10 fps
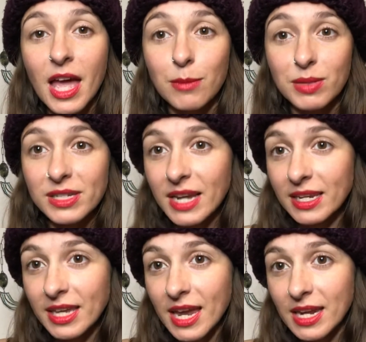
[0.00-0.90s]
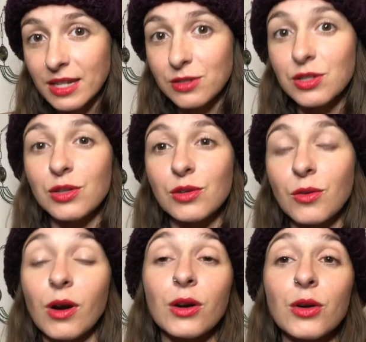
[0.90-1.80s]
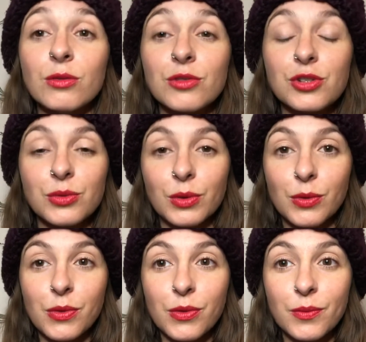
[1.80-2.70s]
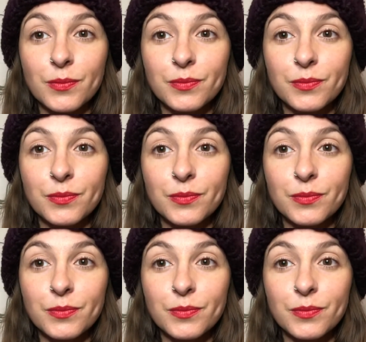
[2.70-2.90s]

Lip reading: and be dedicated to our own truth,